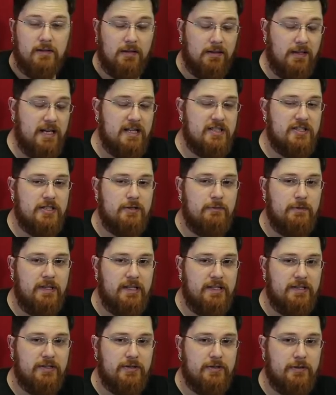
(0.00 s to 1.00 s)
The last thing we
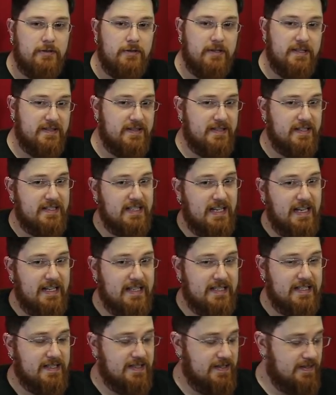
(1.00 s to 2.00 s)
need to do is the
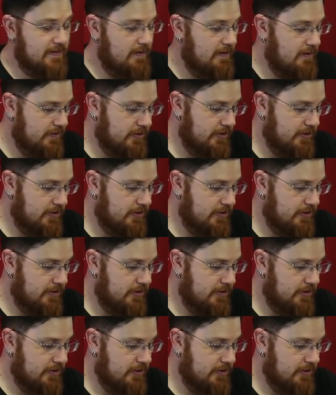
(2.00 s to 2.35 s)
tusks.